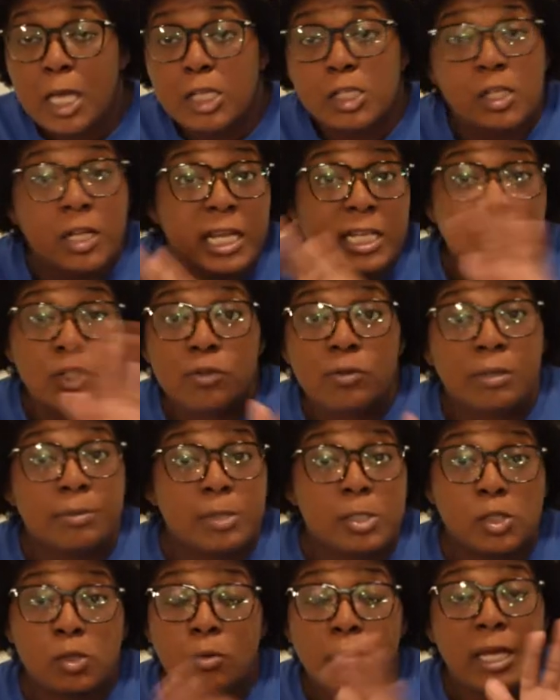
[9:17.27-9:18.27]
So they shooting up the
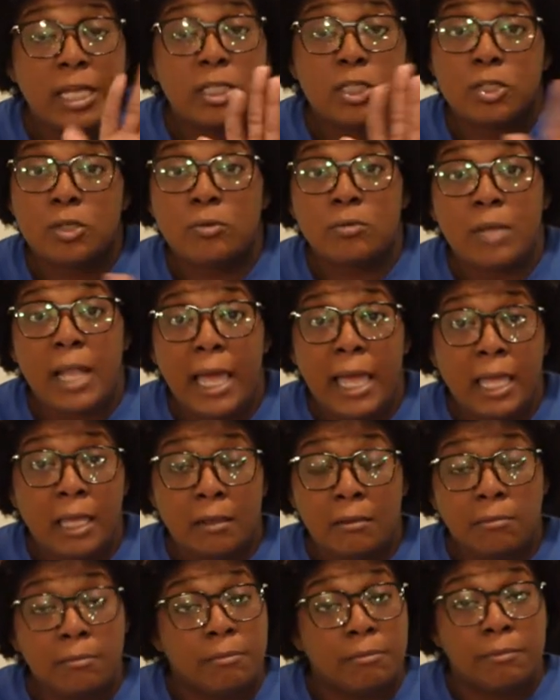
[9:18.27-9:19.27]
school. They shooting like
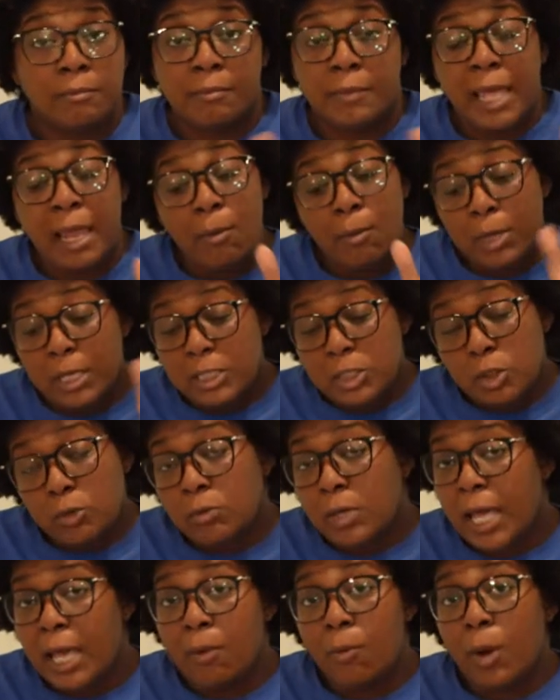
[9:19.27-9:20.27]
they really
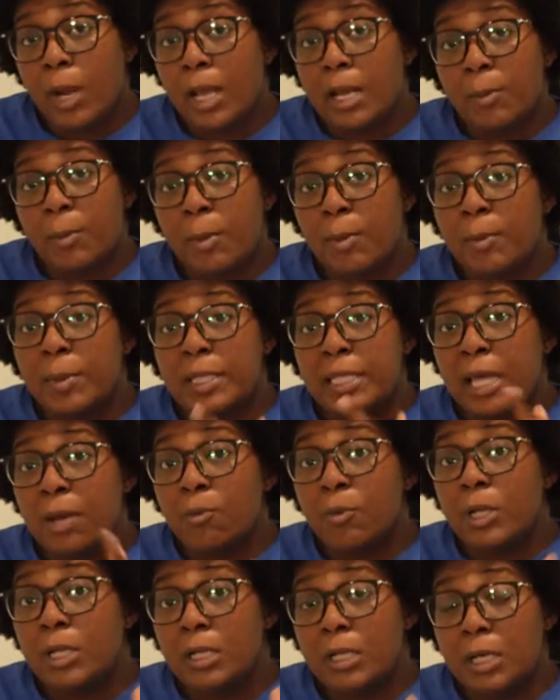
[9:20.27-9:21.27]
shooting like random people, but they
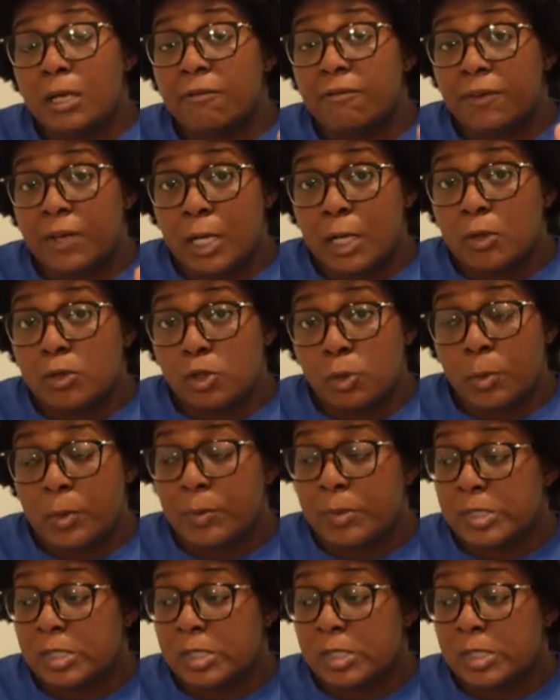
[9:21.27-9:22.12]
really looking for those two people.